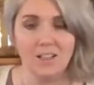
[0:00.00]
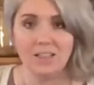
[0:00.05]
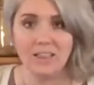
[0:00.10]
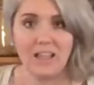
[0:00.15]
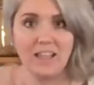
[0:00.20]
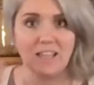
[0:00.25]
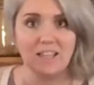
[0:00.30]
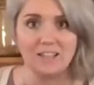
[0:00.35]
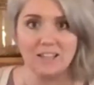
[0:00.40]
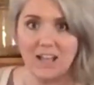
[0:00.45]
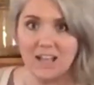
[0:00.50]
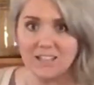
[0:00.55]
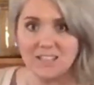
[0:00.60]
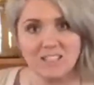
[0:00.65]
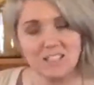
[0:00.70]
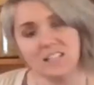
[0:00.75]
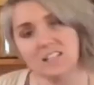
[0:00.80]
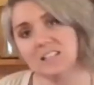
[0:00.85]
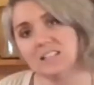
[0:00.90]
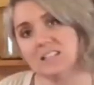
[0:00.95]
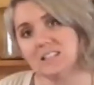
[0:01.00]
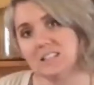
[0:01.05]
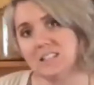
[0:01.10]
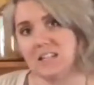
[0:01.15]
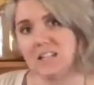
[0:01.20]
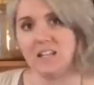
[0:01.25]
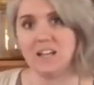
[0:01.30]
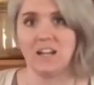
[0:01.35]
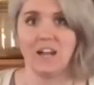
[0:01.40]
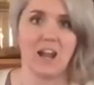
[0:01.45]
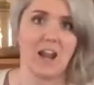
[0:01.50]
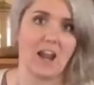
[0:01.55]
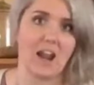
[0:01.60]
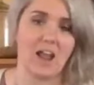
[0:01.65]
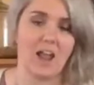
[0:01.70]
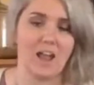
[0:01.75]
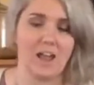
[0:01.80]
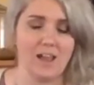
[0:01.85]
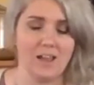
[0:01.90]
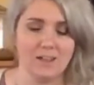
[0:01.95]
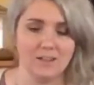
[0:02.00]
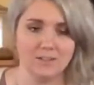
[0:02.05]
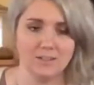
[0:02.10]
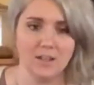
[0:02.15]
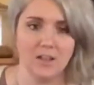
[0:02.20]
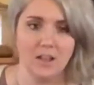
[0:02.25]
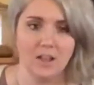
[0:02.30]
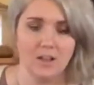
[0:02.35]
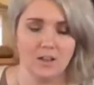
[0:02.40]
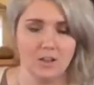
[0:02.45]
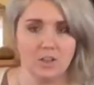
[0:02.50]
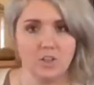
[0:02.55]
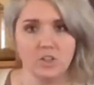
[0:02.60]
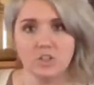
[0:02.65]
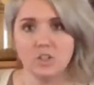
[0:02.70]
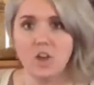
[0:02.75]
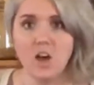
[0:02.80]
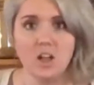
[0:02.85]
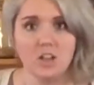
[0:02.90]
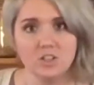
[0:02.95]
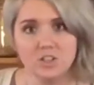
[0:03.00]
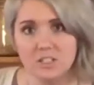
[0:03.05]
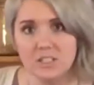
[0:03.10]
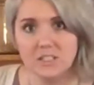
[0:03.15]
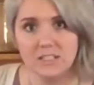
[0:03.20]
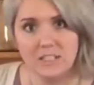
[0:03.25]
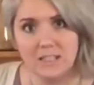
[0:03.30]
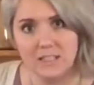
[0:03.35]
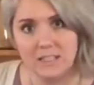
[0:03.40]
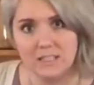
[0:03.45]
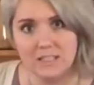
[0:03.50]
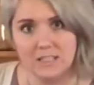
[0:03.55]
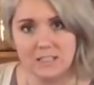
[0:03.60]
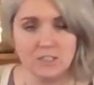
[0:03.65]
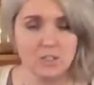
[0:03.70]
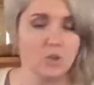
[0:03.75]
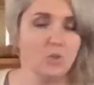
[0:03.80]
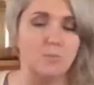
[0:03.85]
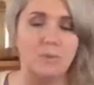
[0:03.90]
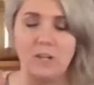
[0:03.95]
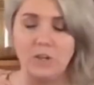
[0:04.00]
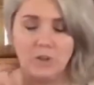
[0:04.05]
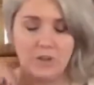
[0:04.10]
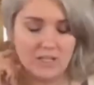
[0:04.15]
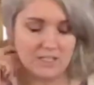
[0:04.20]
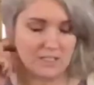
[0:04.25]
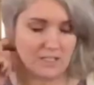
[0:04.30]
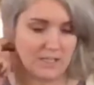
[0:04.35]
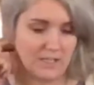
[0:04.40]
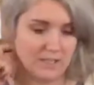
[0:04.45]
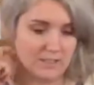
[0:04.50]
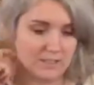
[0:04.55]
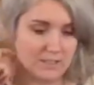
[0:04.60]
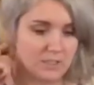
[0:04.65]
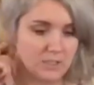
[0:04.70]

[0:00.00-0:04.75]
like elasticity and good collagen synthesis, so many crazy things.